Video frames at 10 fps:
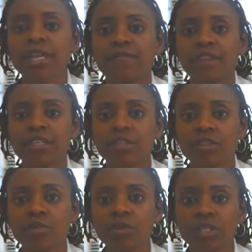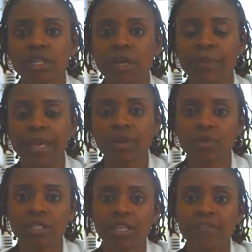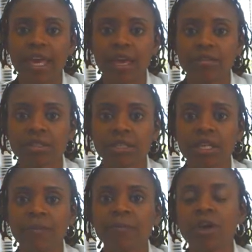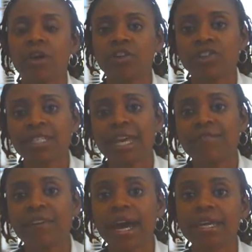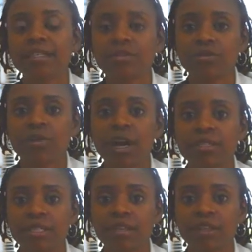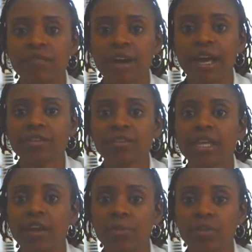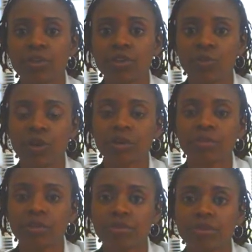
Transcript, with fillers: if they still want to come back and receive counseling or just advice through our CETL advisors, they are more than welcome to do